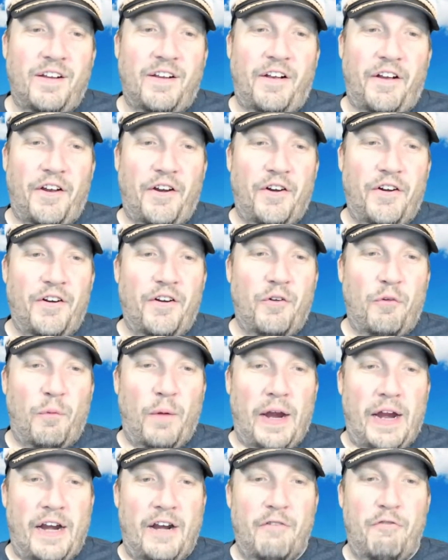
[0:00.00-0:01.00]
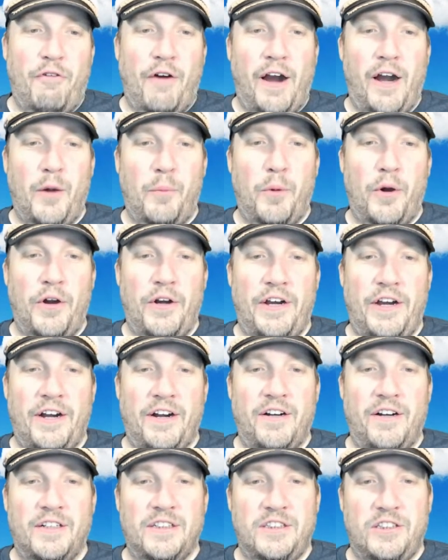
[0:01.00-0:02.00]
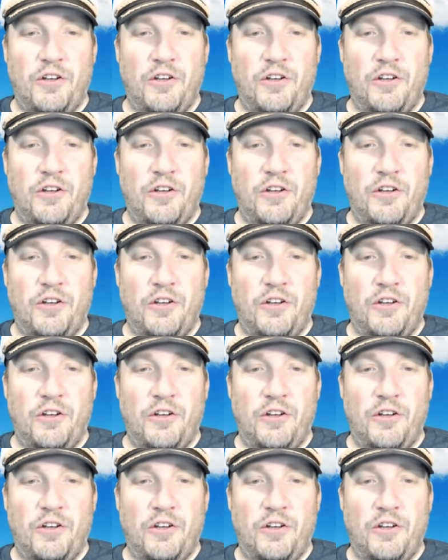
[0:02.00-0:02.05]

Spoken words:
Gunner Wayne Firebird here.